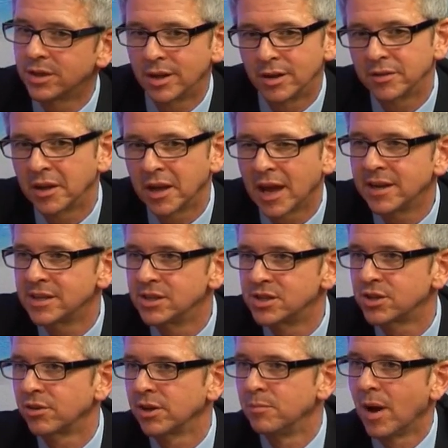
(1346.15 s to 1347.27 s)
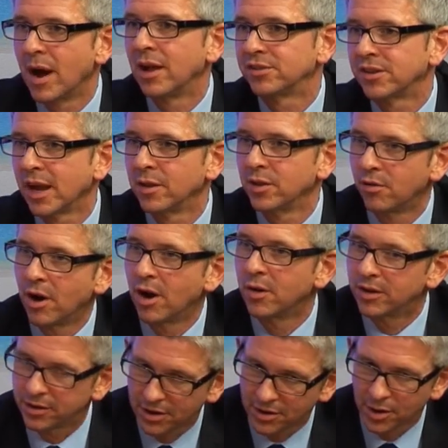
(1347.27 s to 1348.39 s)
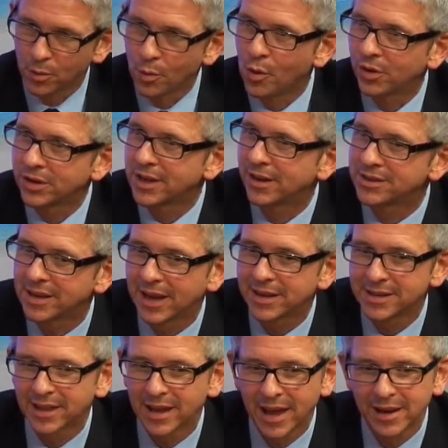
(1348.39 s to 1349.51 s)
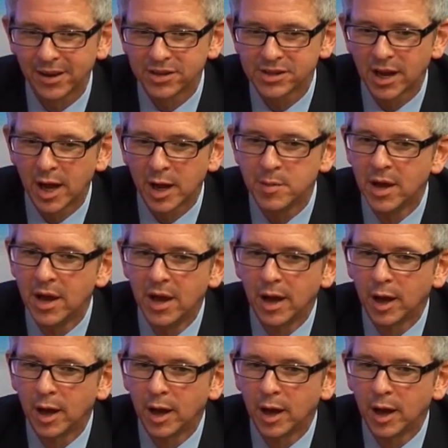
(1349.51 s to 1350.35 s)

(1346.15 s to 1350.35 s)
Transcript: the gate is 3 miles down the road and you've got to walk down to get to the gate on time.